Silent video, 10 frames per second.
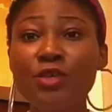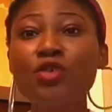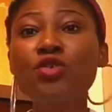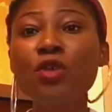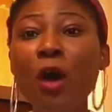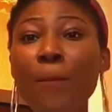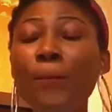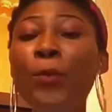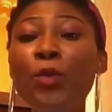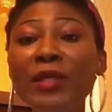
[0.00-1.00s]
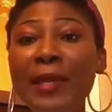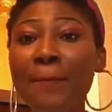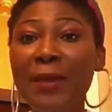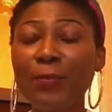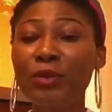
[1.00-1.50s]
Stop
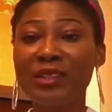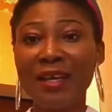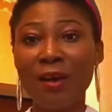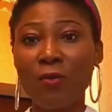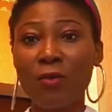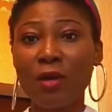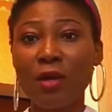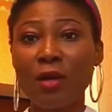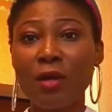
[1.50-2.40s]
pulling people down.